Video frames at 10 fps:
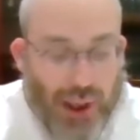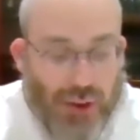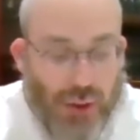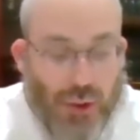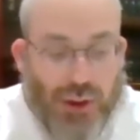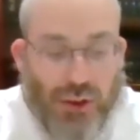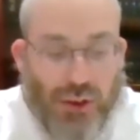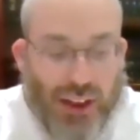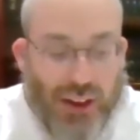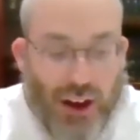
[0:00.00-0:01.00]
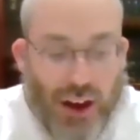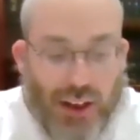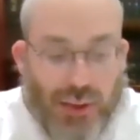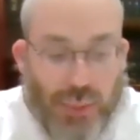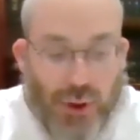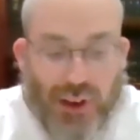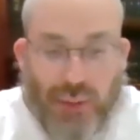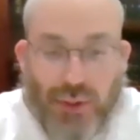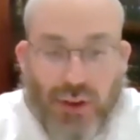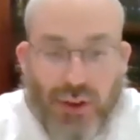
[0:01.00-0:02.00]
after being tortured, Antiochus put
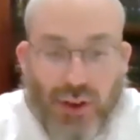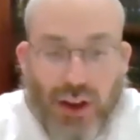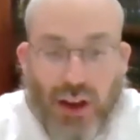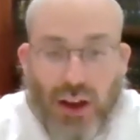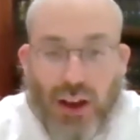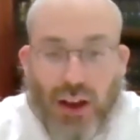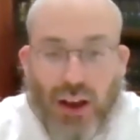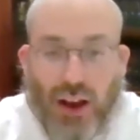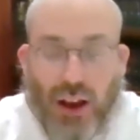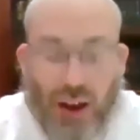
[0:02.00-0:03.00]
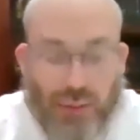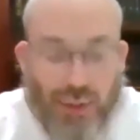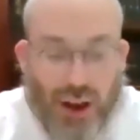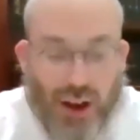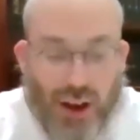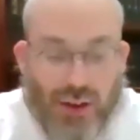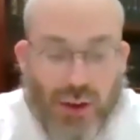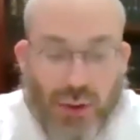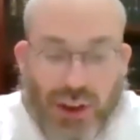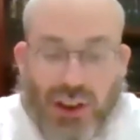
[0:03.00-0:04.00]
them
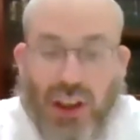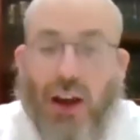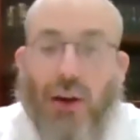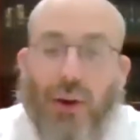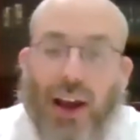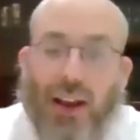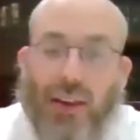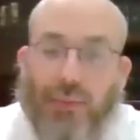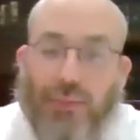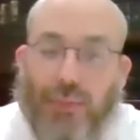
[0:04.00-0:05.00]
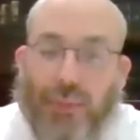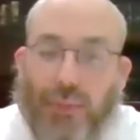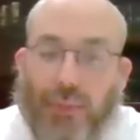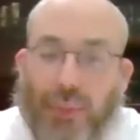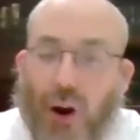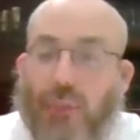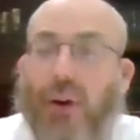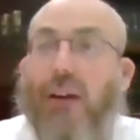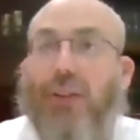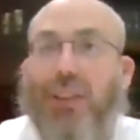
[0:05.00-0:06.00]
to a slow and
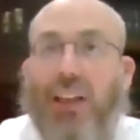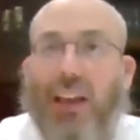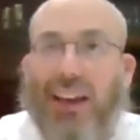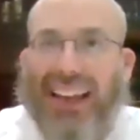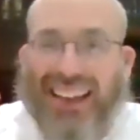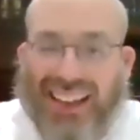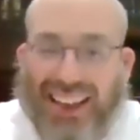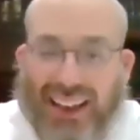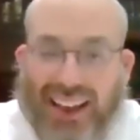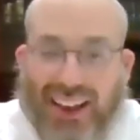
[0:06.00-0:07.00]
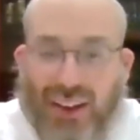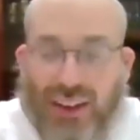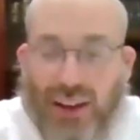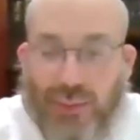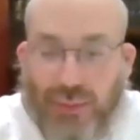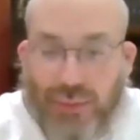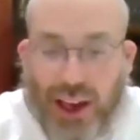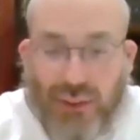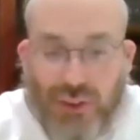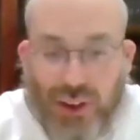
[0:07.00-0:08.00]
barbarously killed them
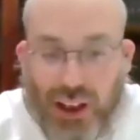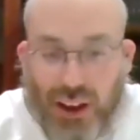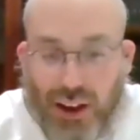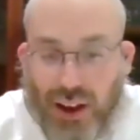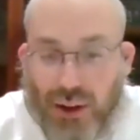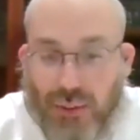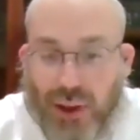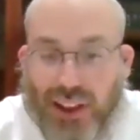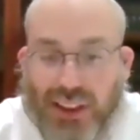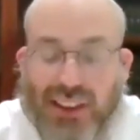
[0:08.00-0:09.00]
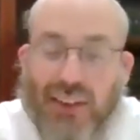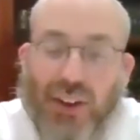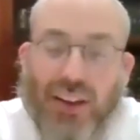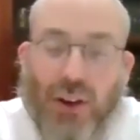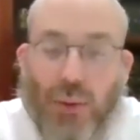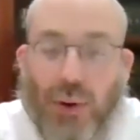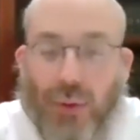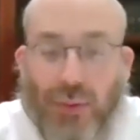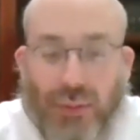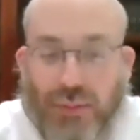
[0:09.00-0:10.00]
painfully. But these seven
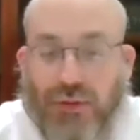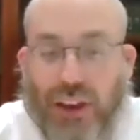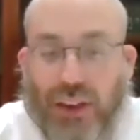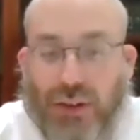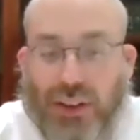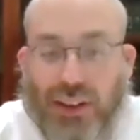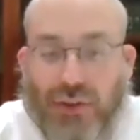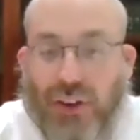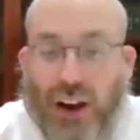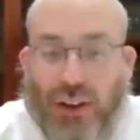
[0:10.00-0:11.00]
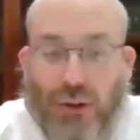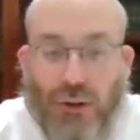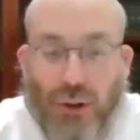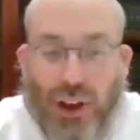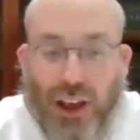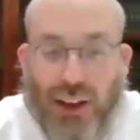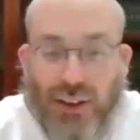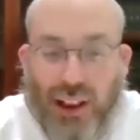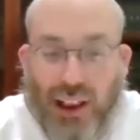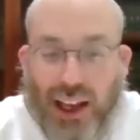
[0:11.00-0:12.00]
noble brothers defied the cruel king
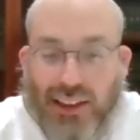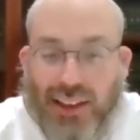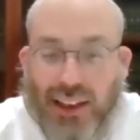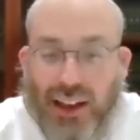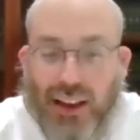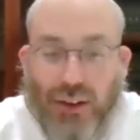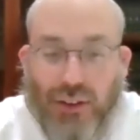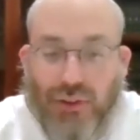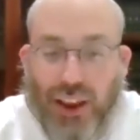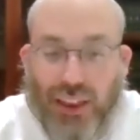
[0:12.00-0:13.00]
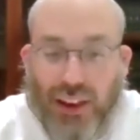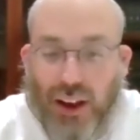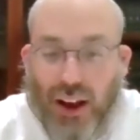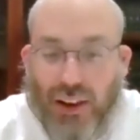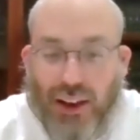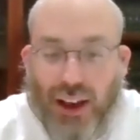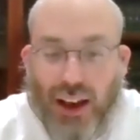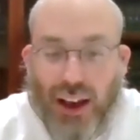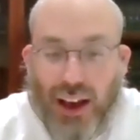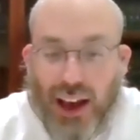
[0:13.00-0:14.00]
to the last and declared their faith in God.
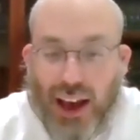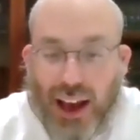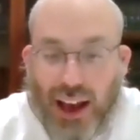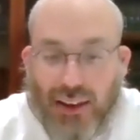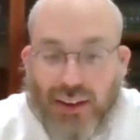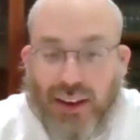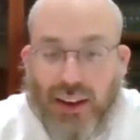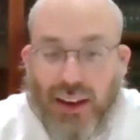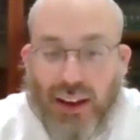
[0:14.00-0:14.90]
And